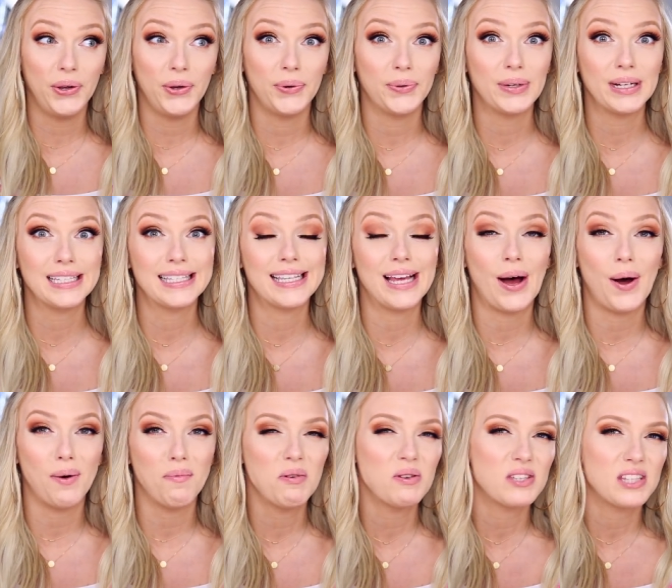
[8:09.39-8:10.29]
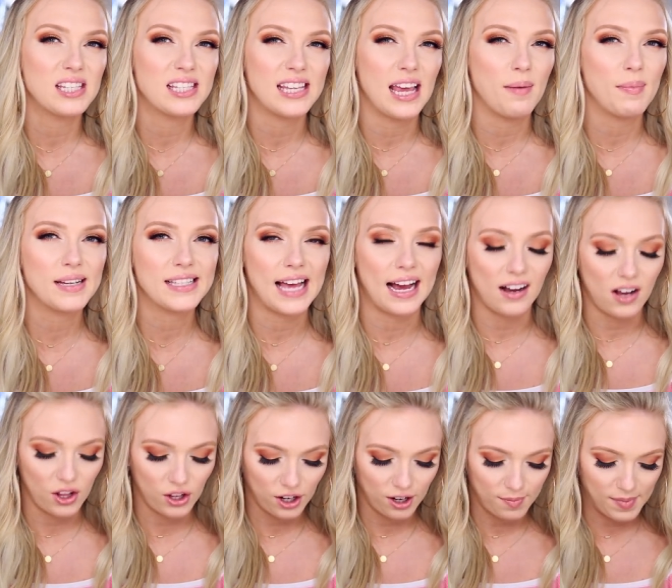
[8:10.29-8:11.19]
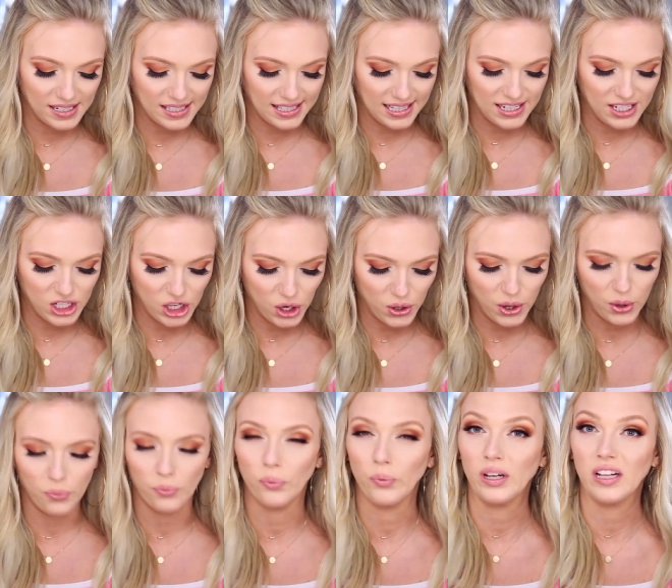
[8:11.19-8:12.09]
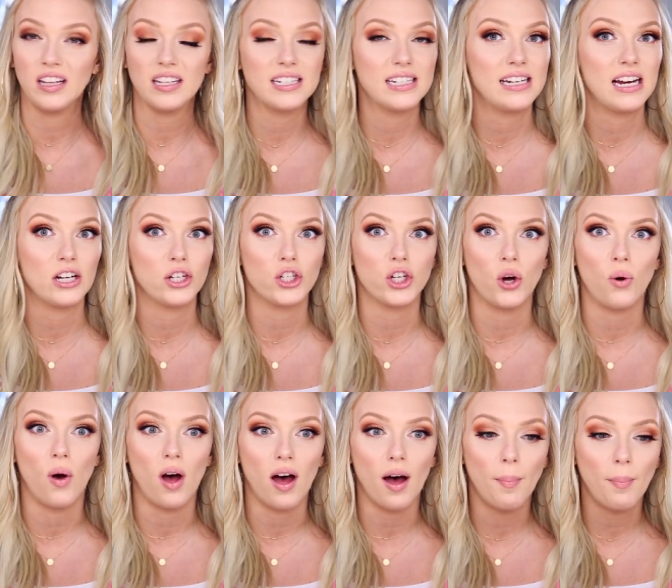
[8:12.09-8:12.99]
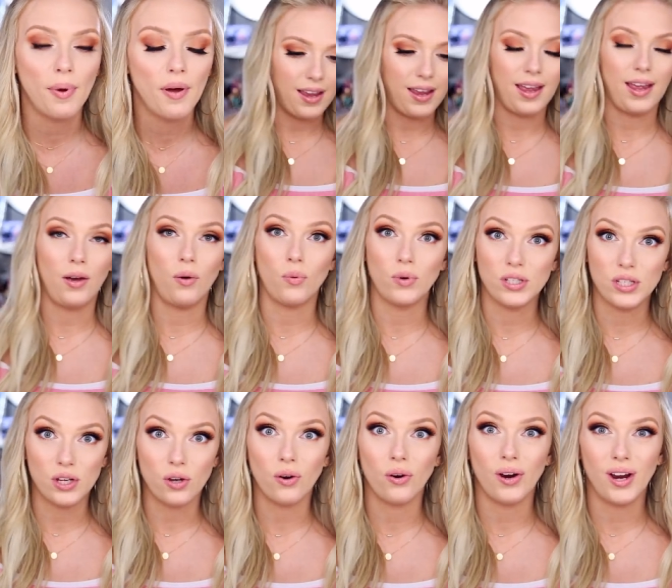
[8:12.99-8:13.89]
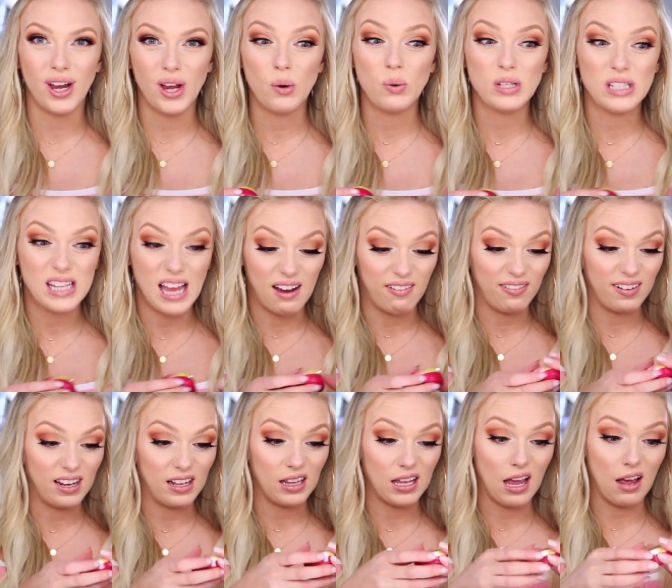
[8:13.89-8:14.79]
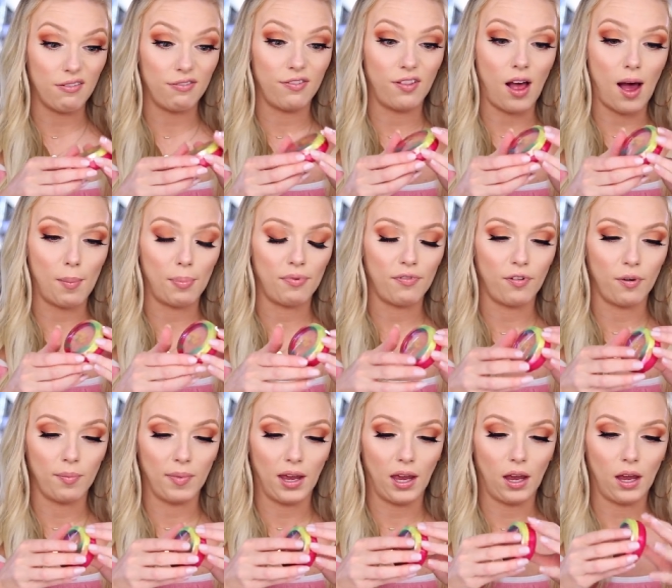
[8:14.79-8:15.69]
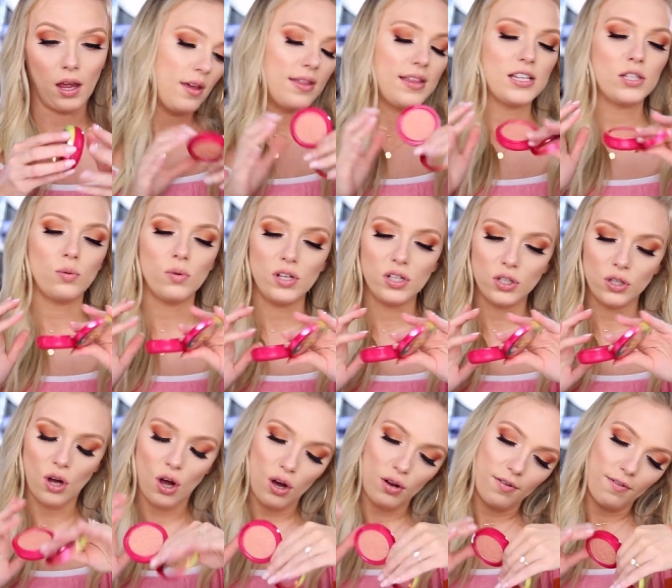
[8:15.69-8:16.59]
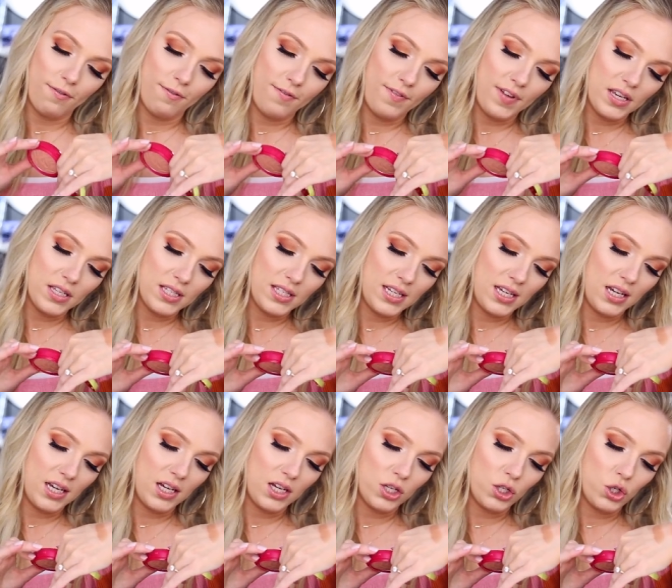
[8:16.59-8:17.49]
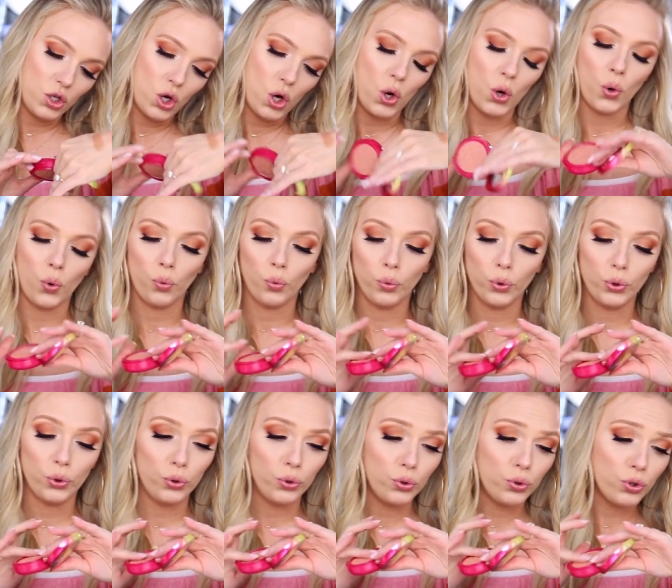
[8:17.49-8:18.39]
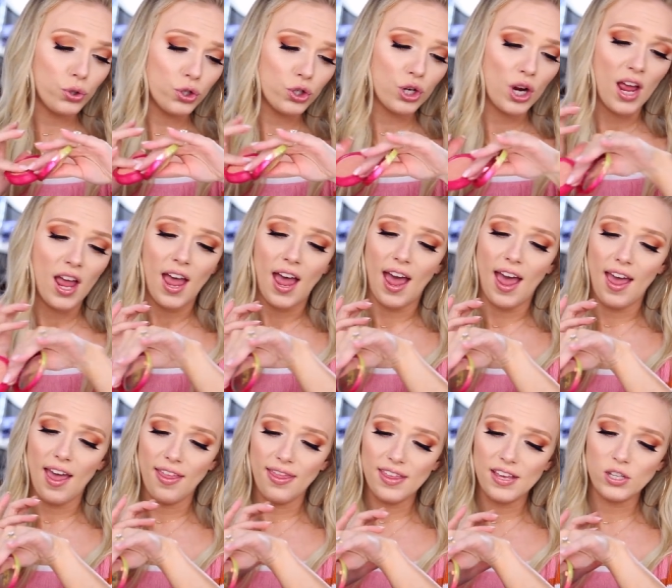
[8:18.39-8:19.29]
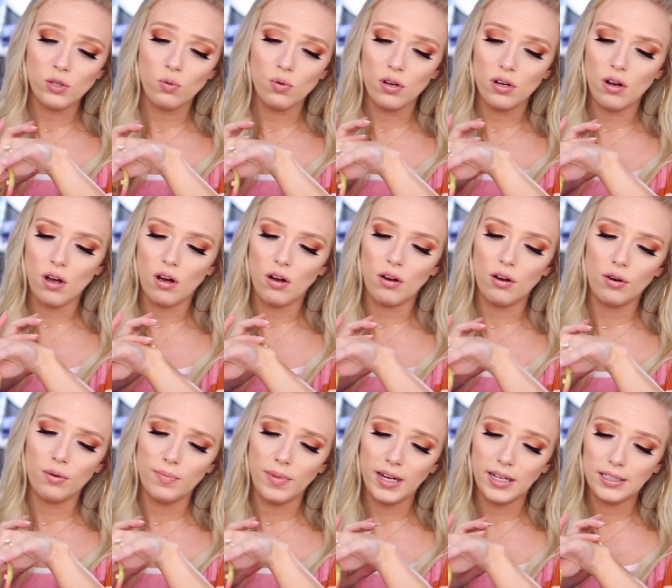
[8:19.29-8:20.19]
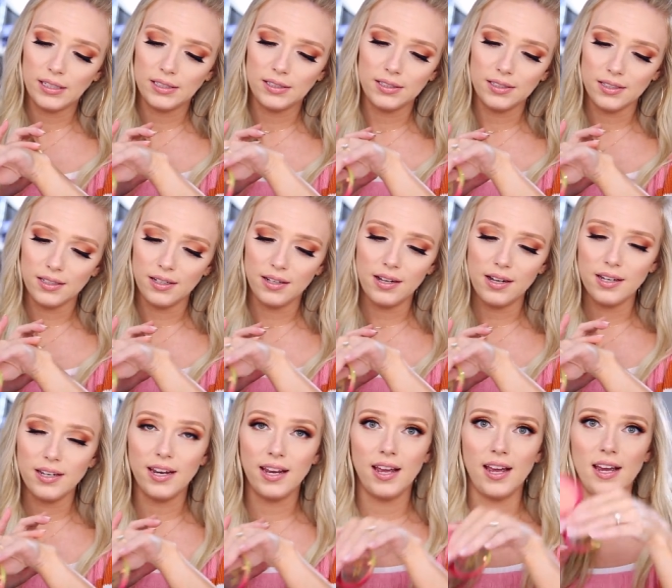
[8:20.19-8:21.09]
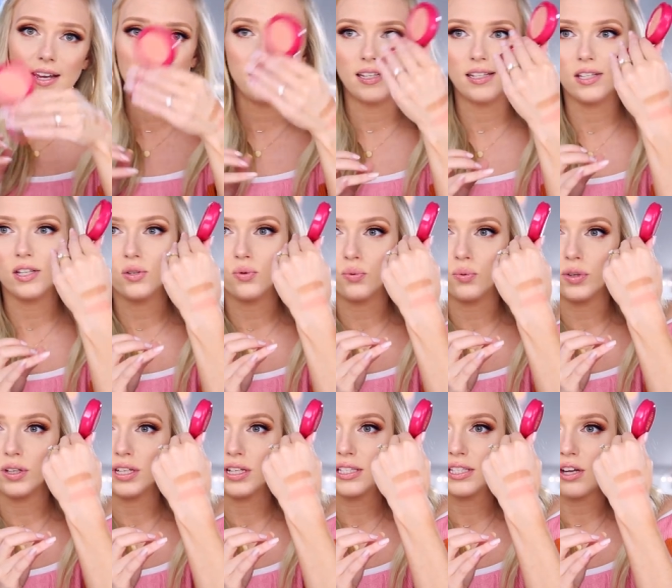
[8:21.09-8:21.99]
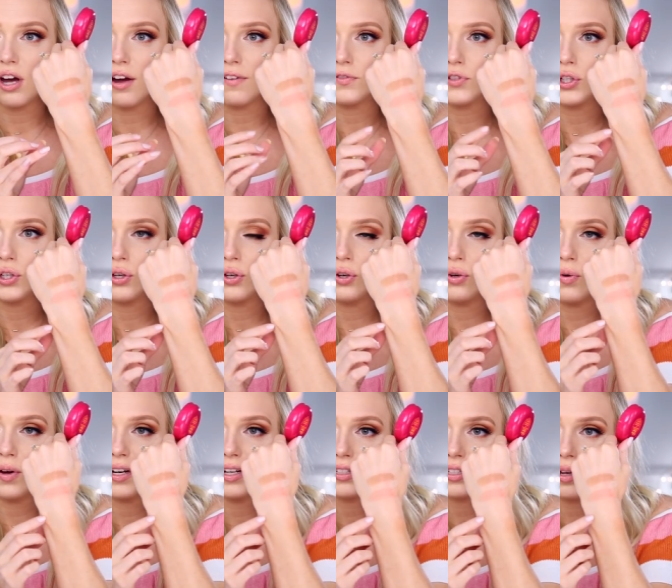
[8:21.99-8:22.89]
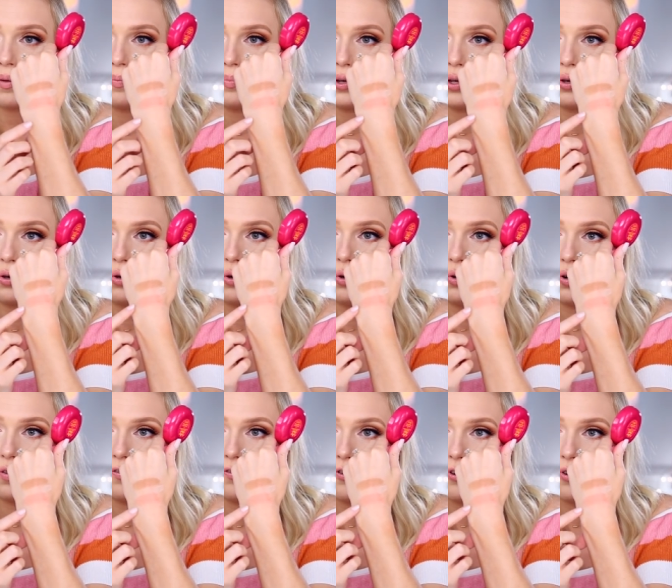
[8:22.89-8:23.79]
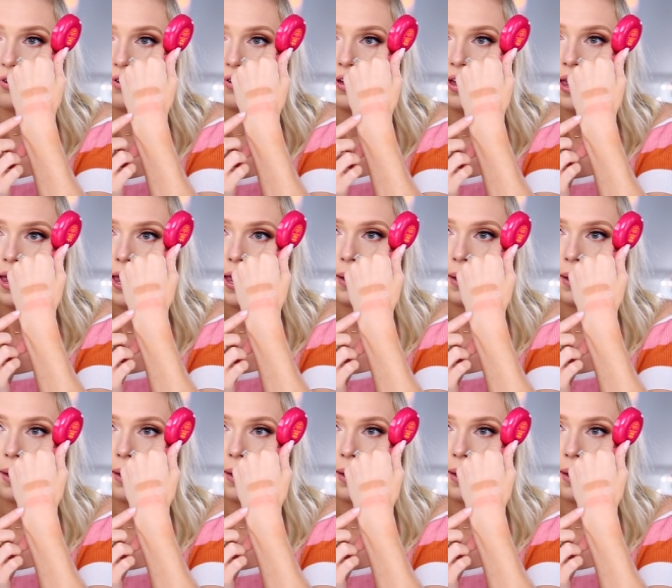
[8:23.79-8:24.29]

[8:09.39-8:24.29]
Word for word: It was almost the same exact color of my skin tone. It really did not show up. It, it was it was definitely a flop for me. This one is called Vintage Rouge and this one, oh my goodness, this is really soft too and it's a beautiful